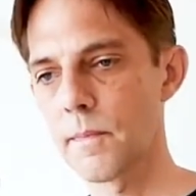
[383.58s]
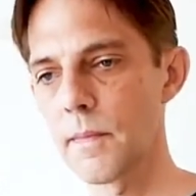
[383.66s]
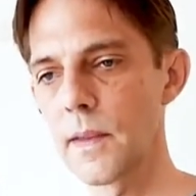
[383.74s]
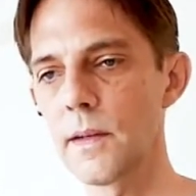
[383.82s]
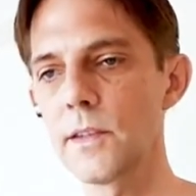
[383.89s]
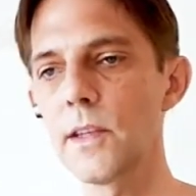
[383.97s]

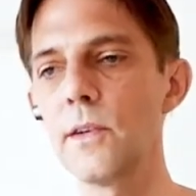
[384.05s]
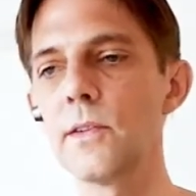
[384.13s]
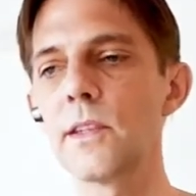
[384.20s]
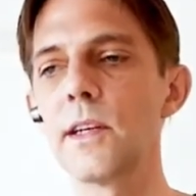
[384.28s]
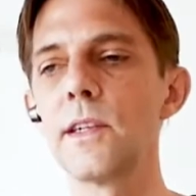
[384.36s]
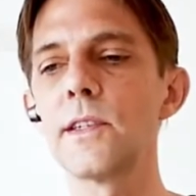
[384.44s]
So
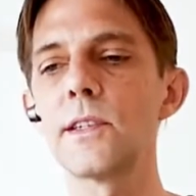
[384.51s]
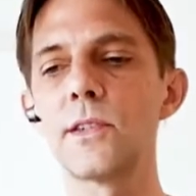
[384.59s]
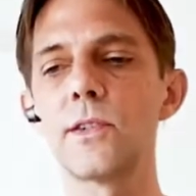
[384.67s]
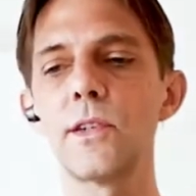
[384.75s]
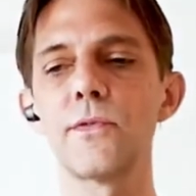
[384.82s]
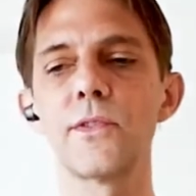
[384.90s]
there is
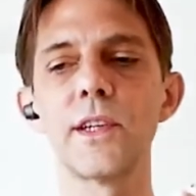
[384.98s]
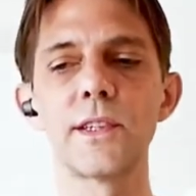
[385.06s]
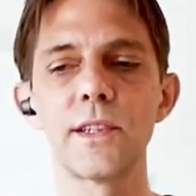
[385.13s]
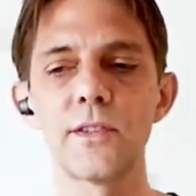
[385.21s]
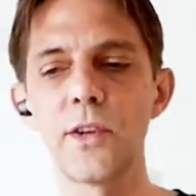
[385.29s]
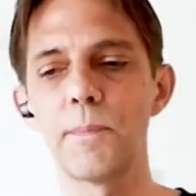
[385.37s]
sort of
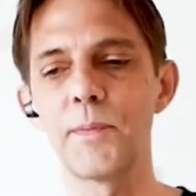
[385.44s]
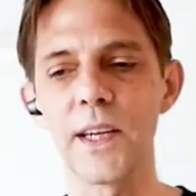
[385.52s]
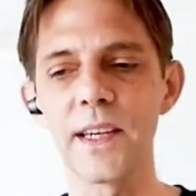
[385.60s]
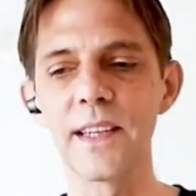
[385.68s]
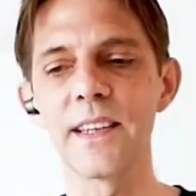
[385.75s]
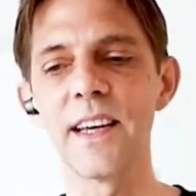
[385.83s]
this
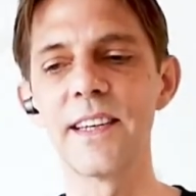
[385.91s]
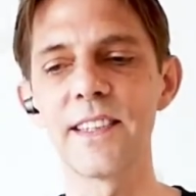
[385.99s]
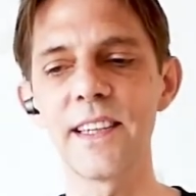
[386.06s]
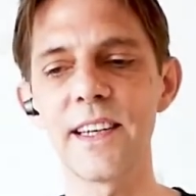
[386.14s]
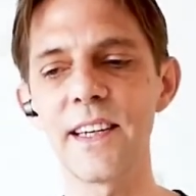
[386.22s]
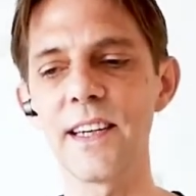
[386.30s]
triptych they
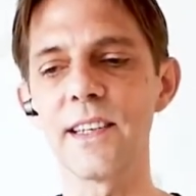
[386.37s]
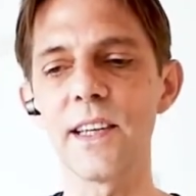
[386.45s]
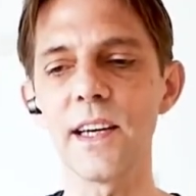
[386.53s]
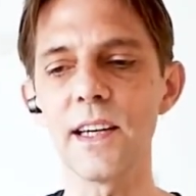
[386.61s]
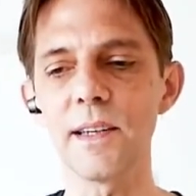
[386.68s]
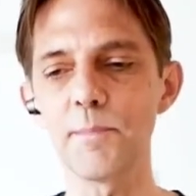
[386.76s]
say
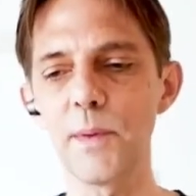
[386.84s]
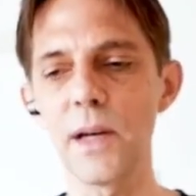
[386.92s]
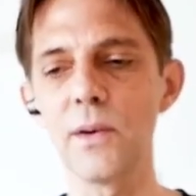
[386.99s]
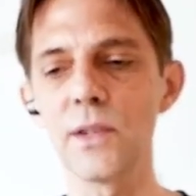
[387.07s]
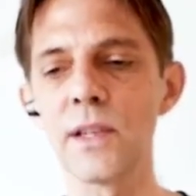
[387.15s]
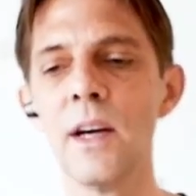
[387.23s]

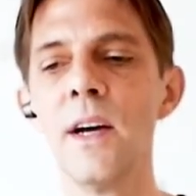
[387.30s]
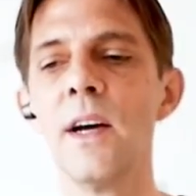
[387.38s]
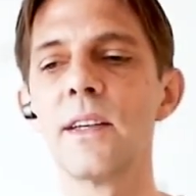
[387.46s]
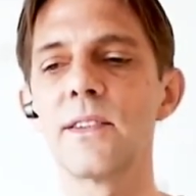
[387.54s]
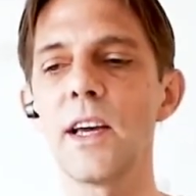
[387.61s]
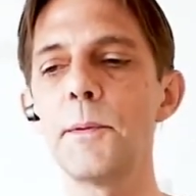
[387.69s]
about
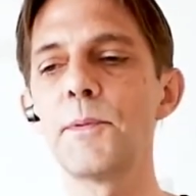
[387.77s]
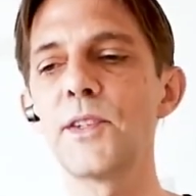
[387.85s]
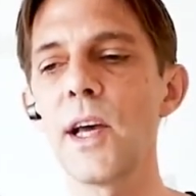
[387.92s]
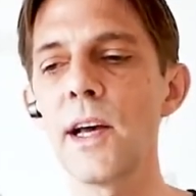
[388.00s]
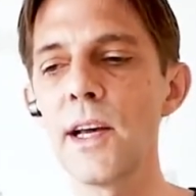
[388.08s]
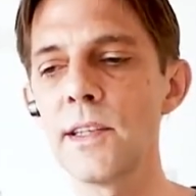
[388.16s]
type
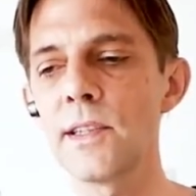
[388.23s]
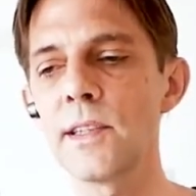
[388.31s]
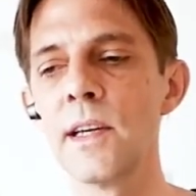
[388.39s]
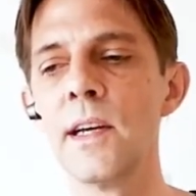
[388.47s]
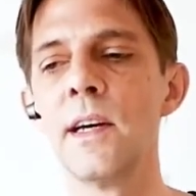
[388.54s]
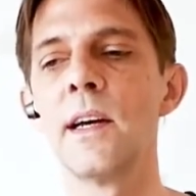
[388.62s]
size,
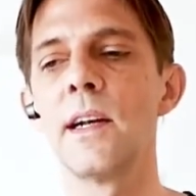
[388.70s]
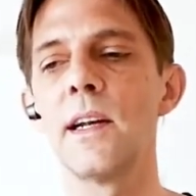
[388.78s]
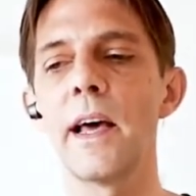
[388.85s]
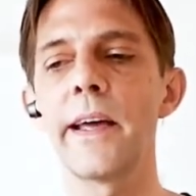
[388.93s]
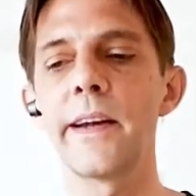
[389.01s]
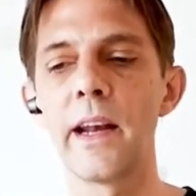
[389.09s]

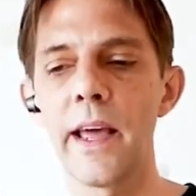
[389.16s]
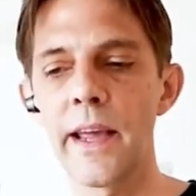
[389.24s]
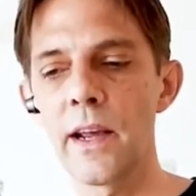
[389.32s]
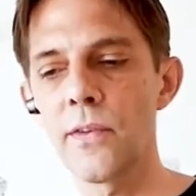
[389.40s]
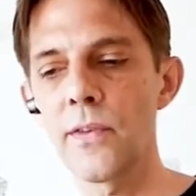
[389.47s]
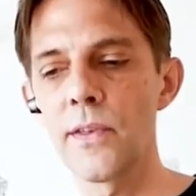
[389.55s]
line
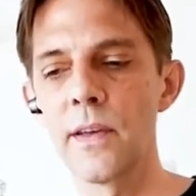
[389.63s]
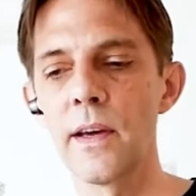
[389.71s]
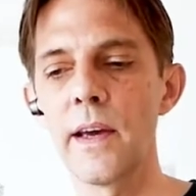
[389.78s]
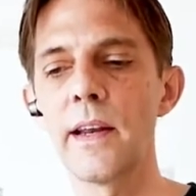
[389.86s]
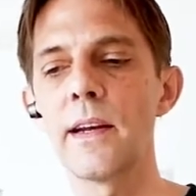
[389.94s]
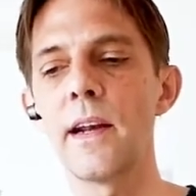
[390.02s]
length,
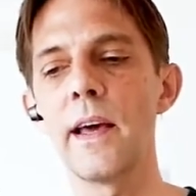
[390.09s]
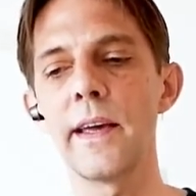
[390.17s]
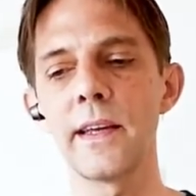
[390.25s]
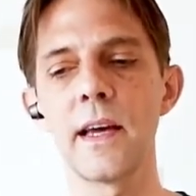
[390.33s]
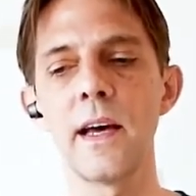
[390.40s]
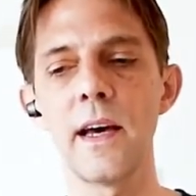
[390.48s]
and
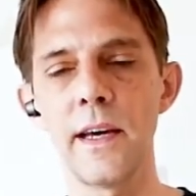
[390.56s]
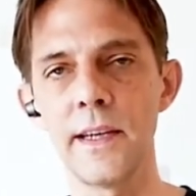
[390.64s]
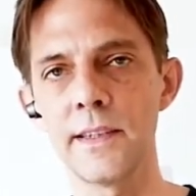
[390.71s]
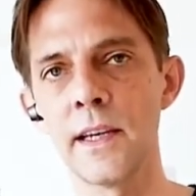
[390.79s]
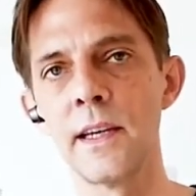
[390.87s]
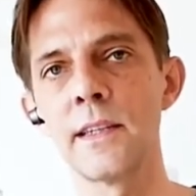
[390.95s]
line
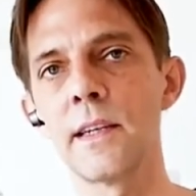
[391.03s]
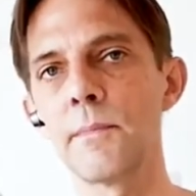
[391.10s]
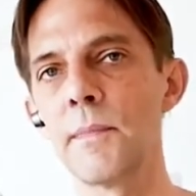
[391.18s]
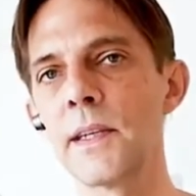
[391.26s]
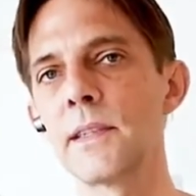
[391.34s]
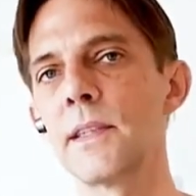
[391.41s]
height that
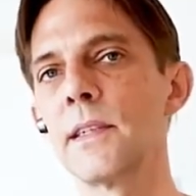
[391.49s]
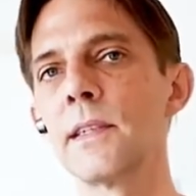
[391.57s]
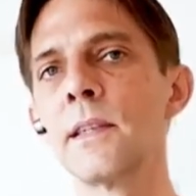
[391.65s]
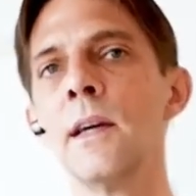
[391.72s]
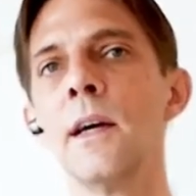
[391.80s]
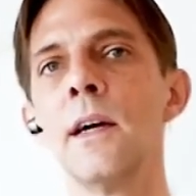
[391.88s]
makes it
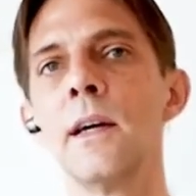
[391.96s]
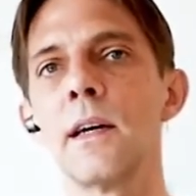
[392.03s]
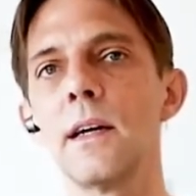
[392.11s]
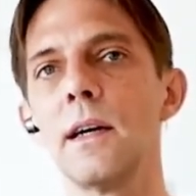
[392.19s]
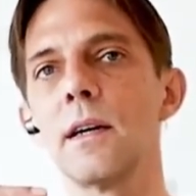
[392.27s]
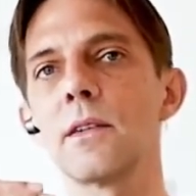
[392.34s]

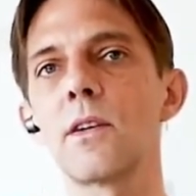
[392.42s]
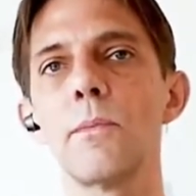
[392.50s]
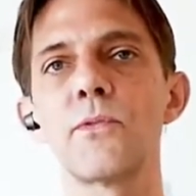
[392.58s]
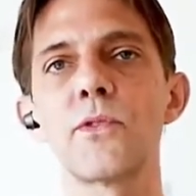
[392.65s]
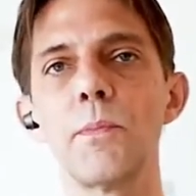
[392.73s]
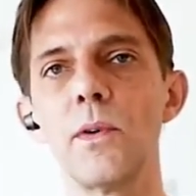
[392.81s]

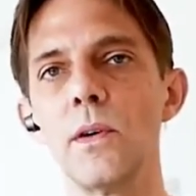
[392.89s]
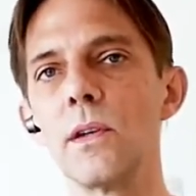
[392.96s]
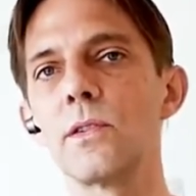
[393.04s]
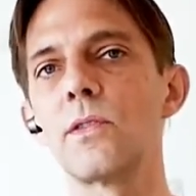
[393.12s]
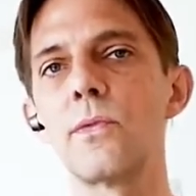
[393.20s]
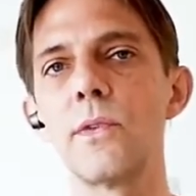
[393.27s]
comfortable
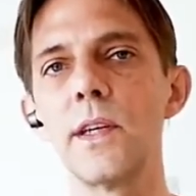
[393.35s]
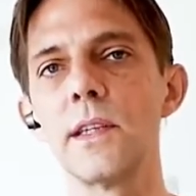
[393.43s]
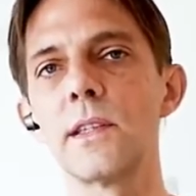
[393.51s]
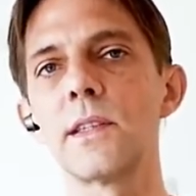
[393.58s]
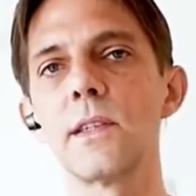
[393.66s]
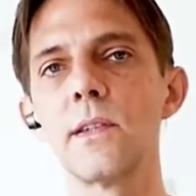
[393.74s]
to read.
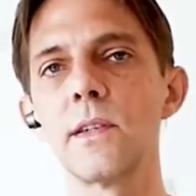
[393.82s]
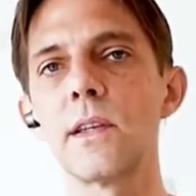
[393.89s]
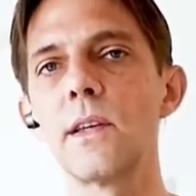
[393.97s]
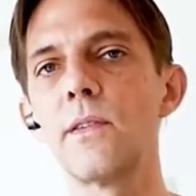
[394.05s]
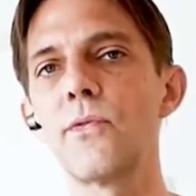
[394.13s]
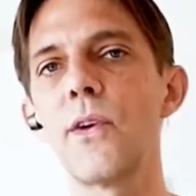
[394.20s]
So
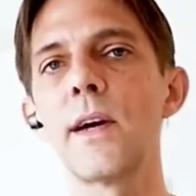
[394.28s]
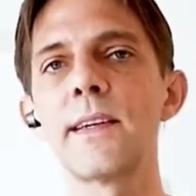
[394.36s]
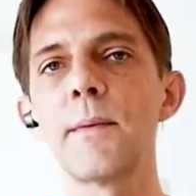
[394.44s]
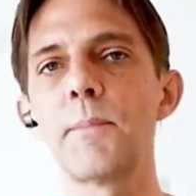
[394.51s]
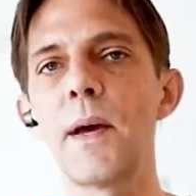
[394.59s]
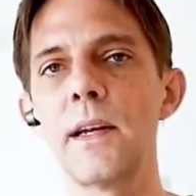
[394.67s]
you find
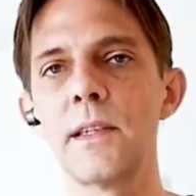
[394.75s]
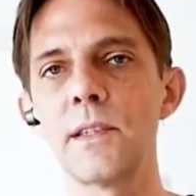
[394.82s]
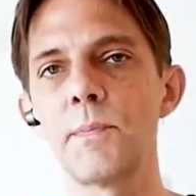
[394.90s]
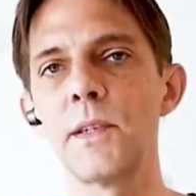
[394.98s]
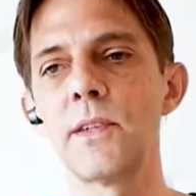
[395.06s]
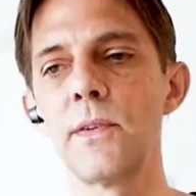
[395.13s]
a balance
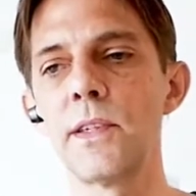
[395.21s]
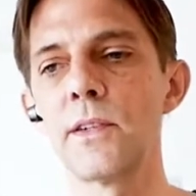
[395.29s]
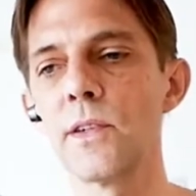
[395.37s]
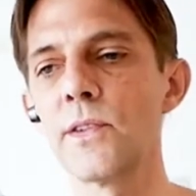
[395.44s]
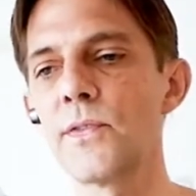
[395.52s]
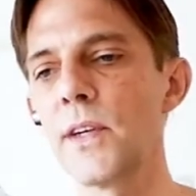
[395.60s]
between
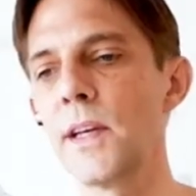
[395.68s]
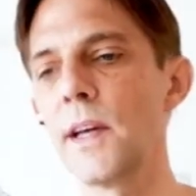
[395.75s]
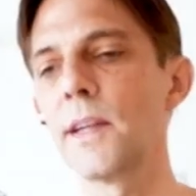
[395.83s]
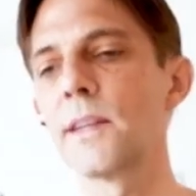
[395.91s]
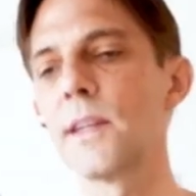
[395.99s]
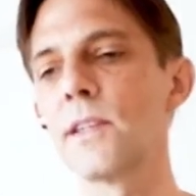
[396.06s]
those three,
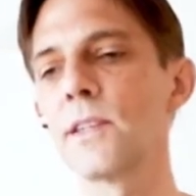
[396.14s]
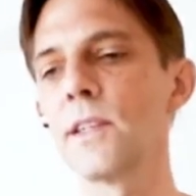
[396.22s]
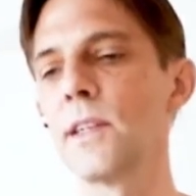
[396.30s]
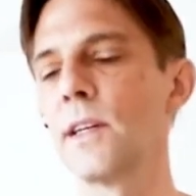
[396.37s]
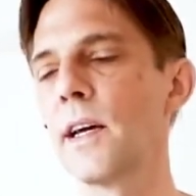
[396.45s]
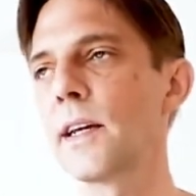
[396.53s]
and there's
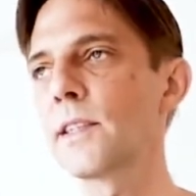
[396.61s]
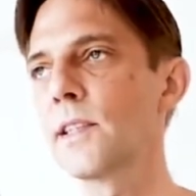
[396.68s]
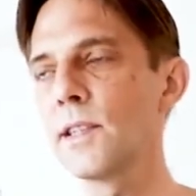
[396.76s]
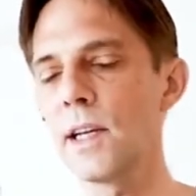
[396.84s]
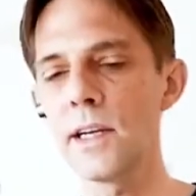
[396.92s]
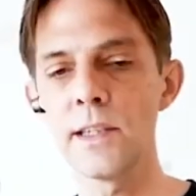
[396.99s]
an
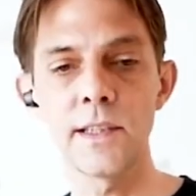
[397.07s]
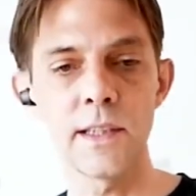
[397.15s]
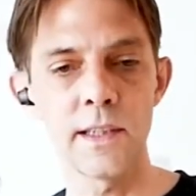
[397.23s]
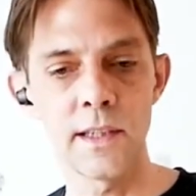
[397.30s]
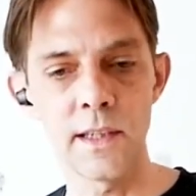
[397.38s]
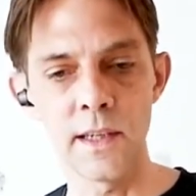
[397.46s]
exercise
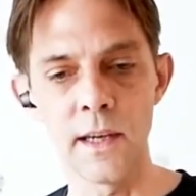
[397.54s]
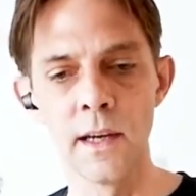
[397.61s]
in the